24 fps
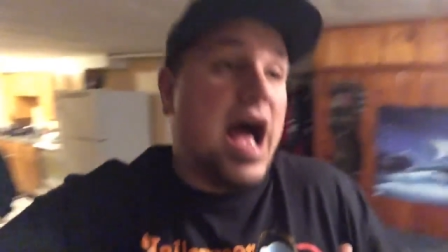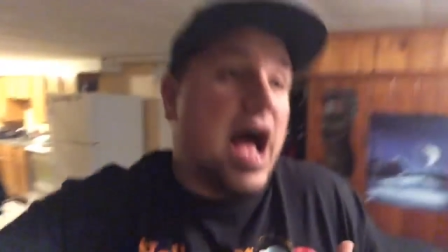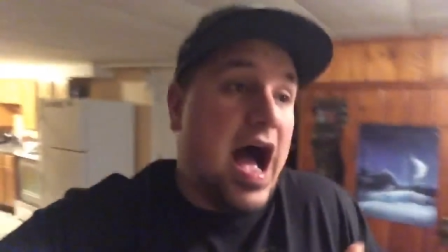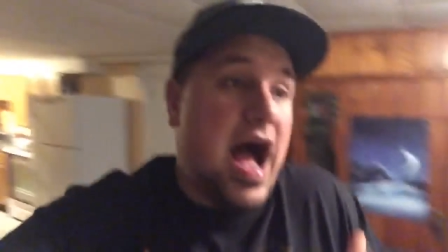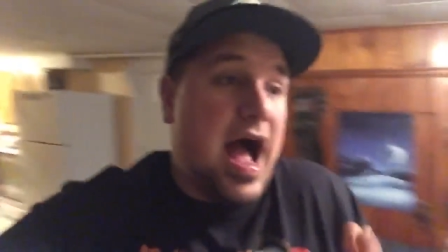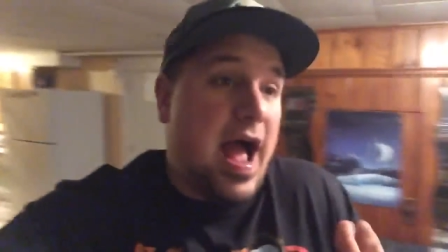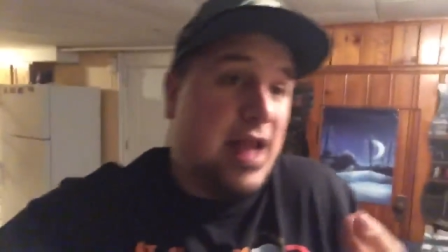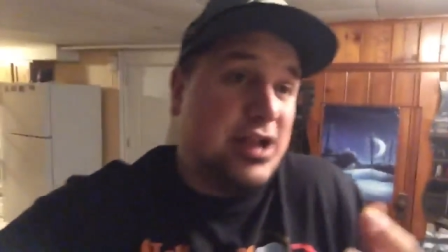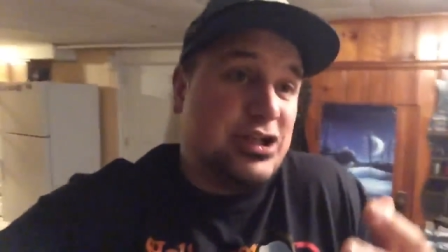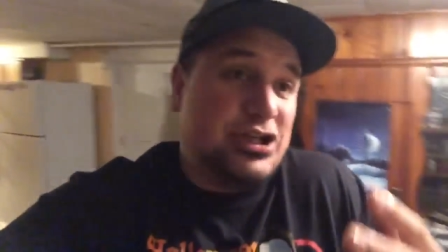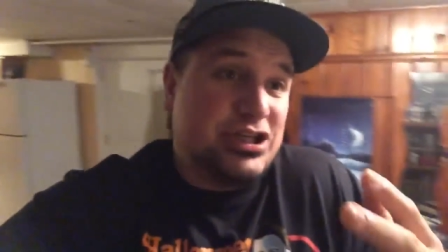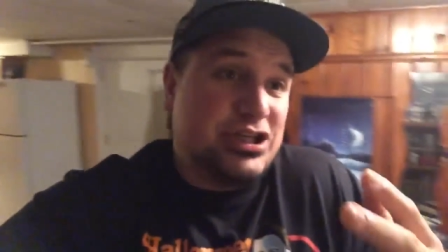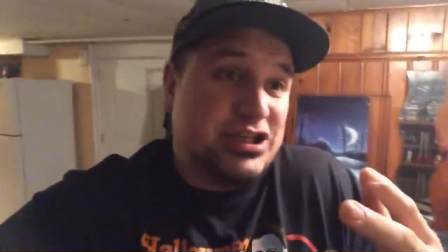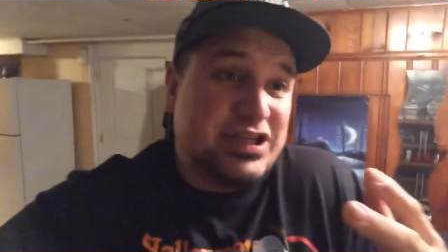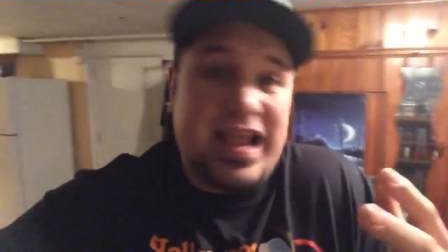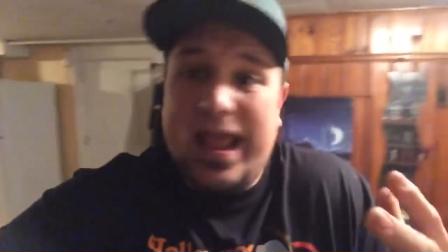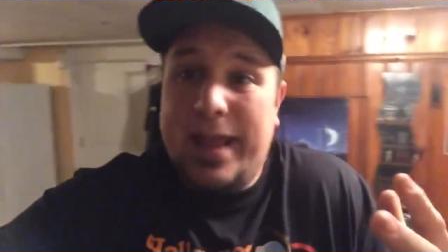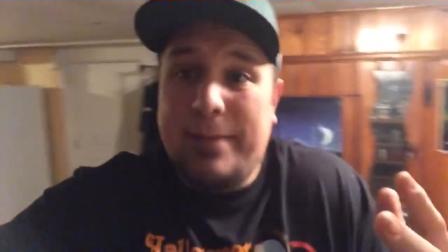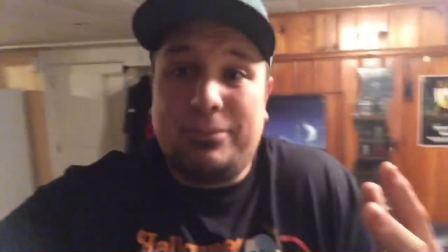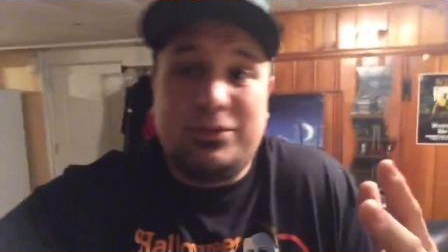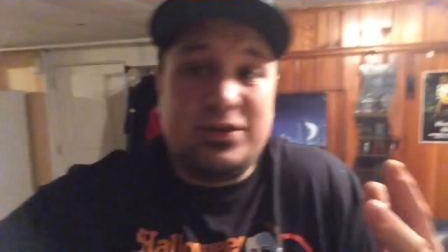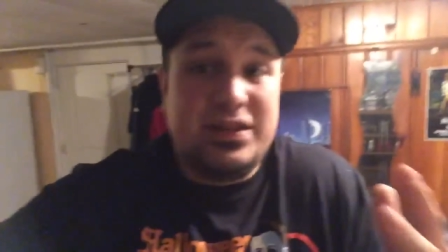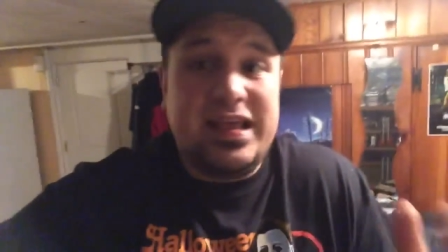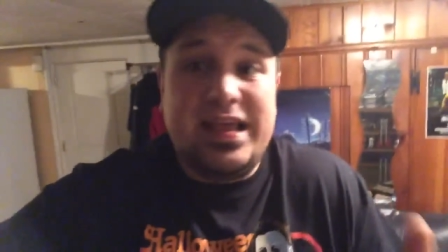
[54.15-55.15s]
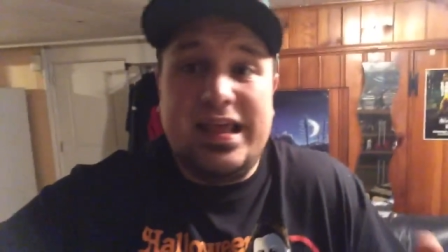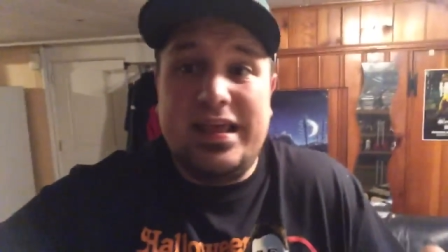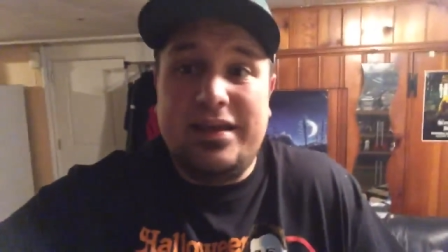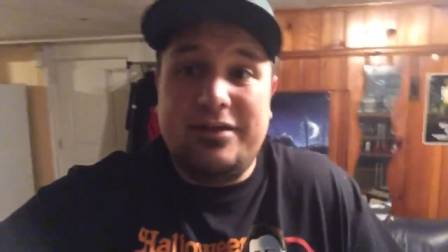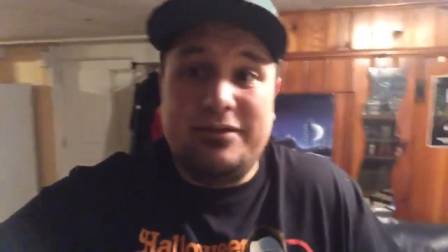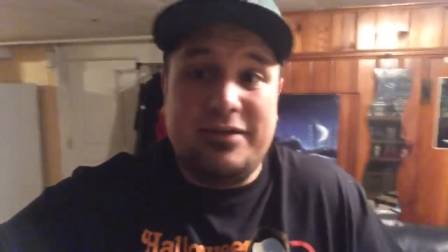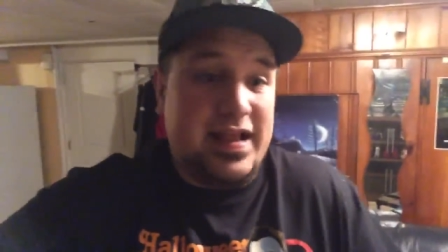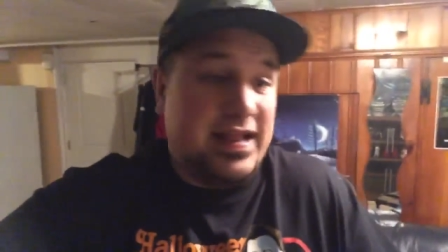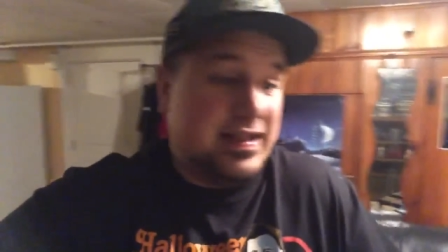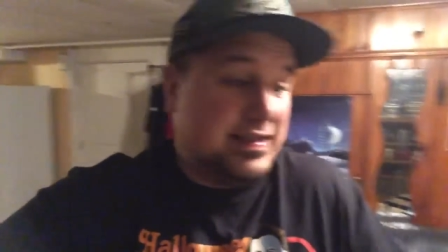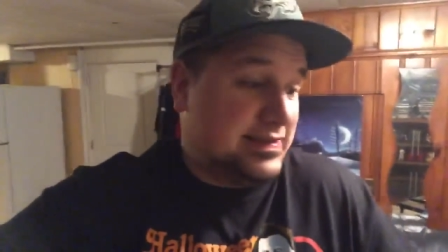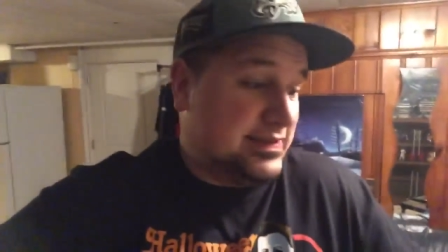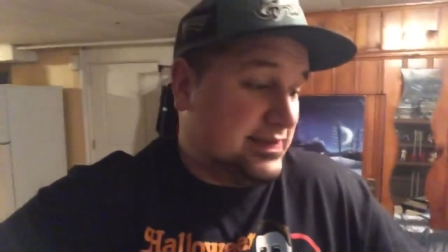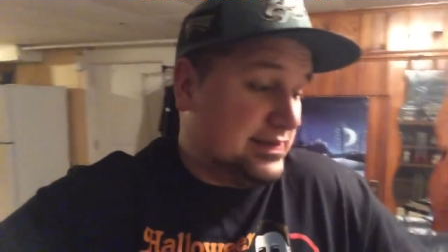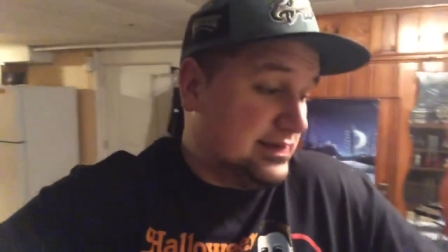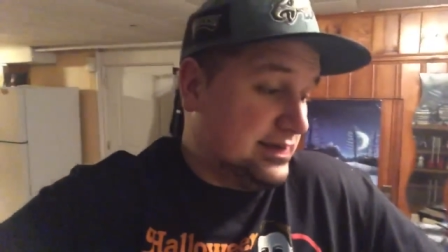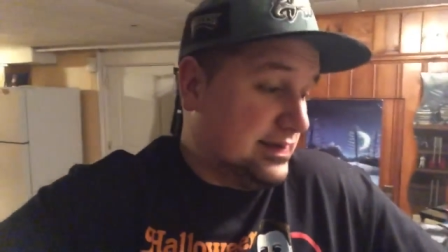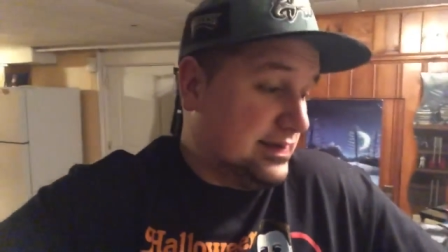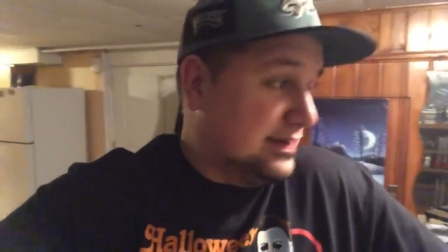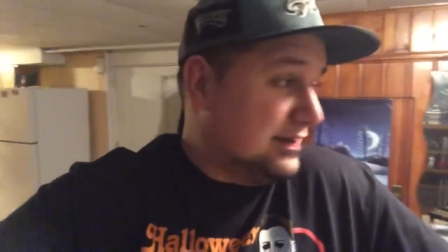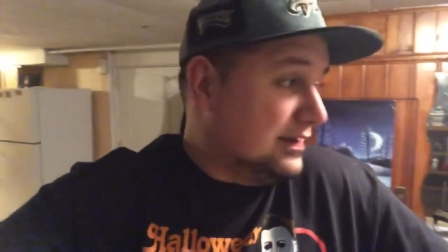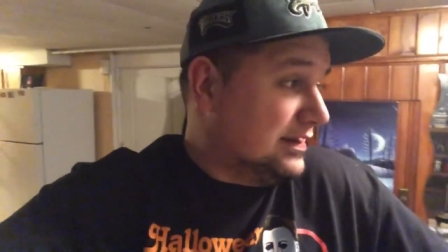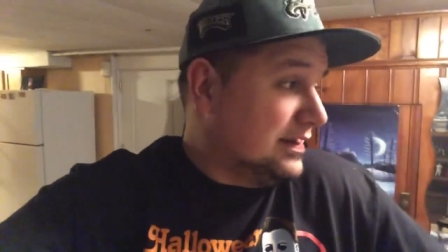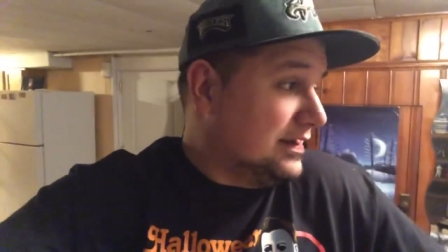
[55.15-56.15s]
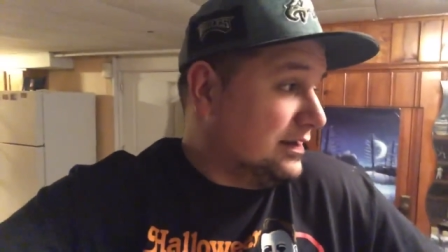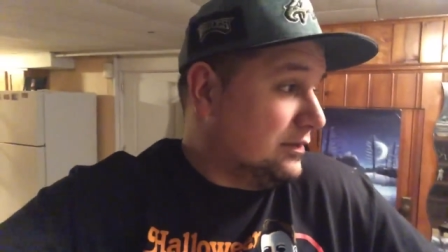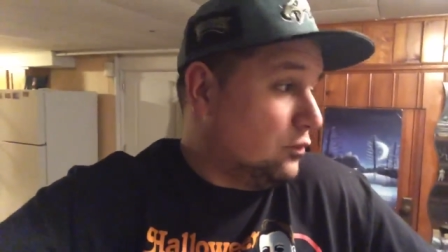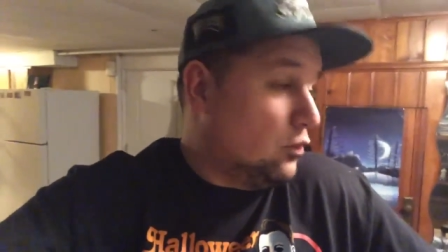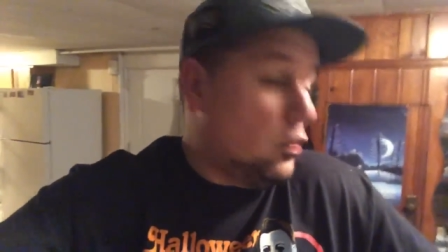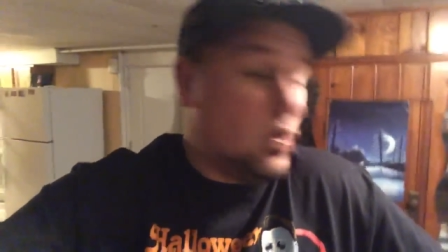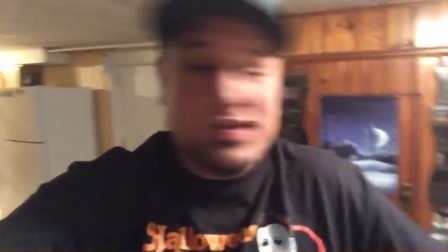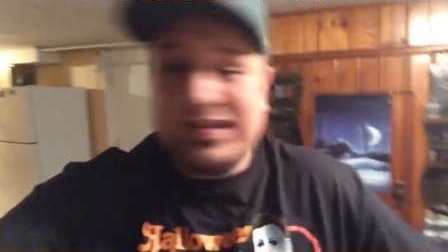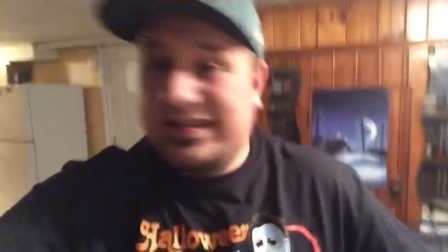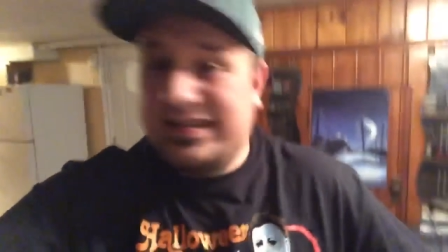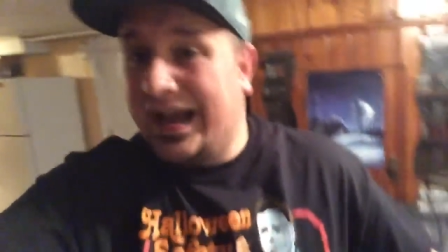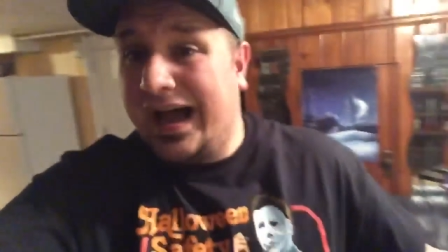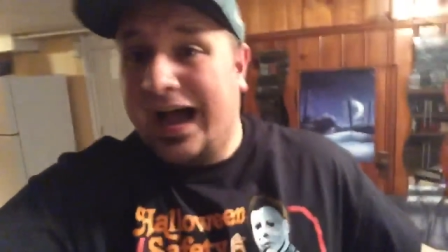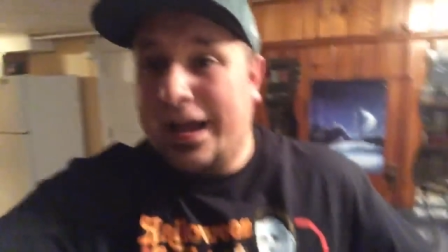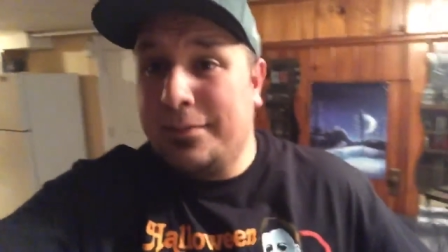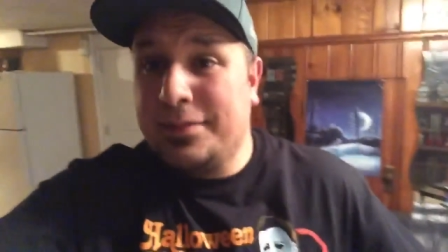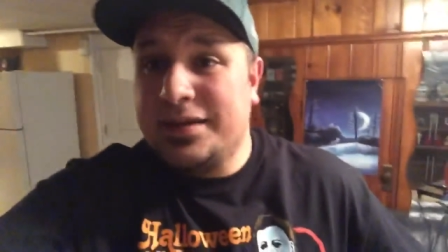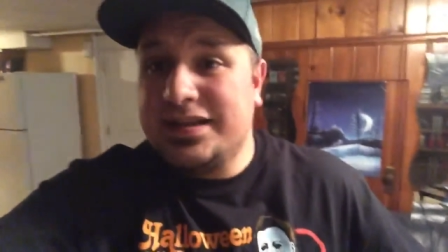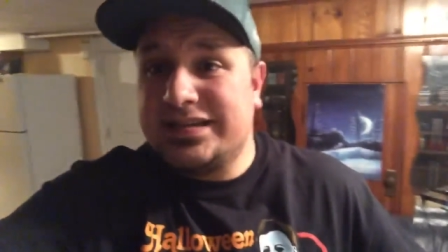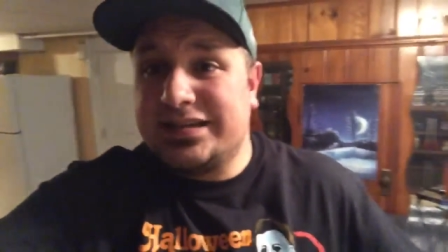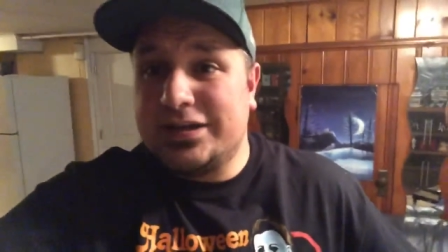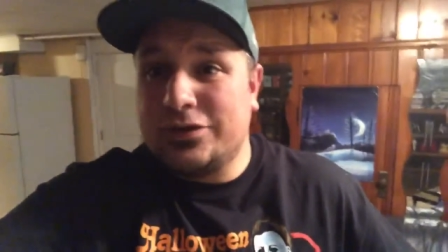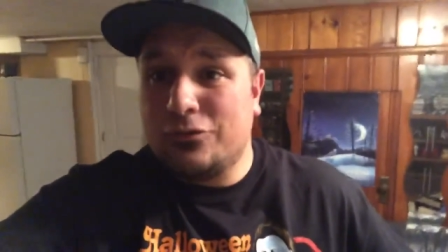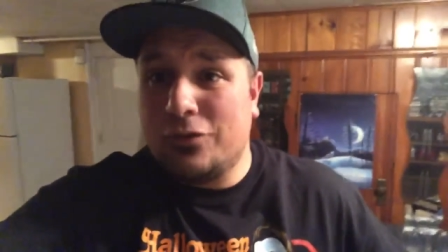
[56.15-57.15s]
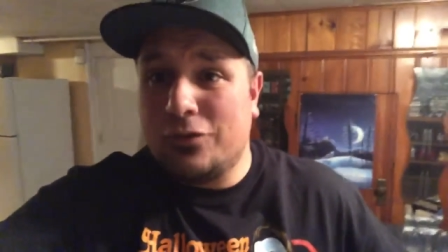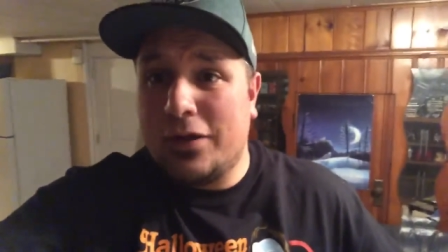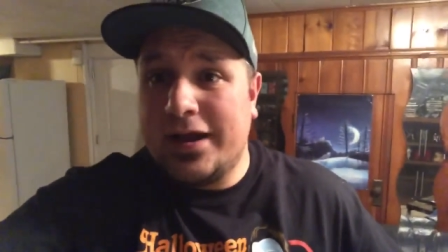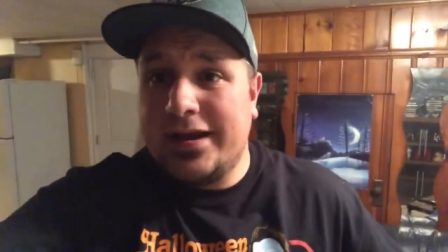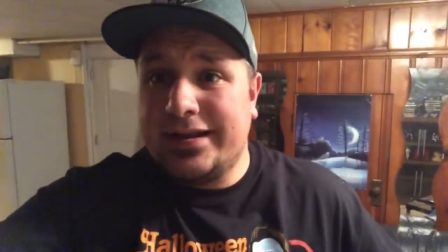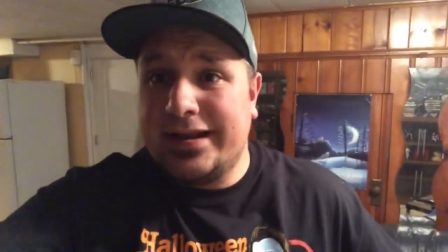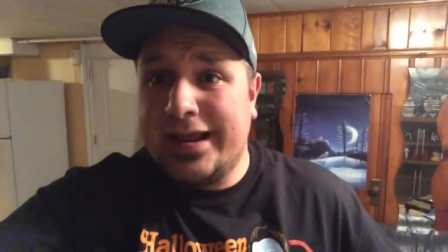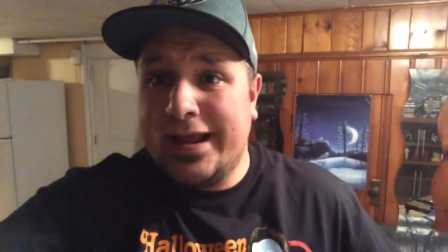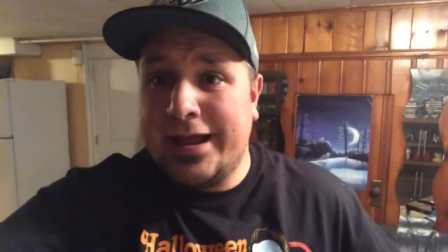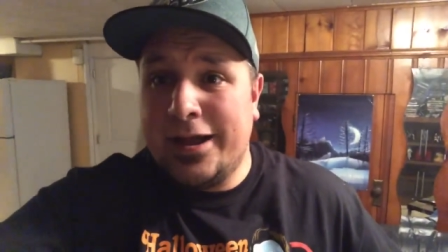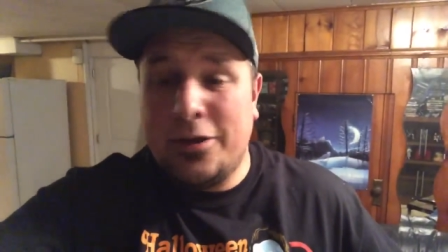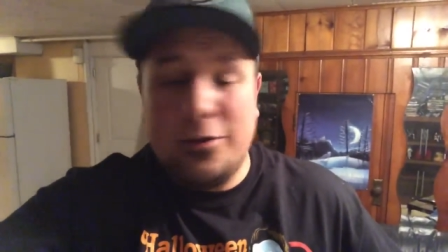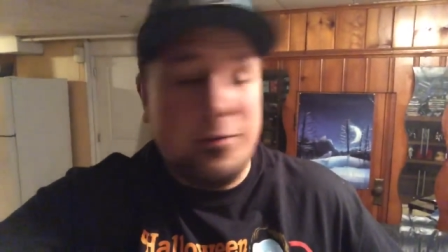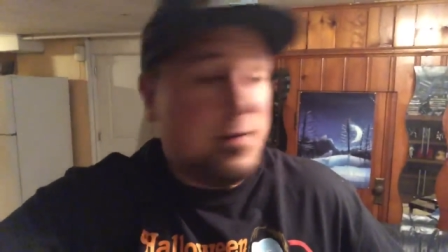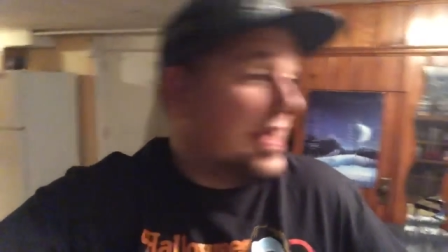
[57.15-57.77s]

I just can't believe it's, what time is it right now?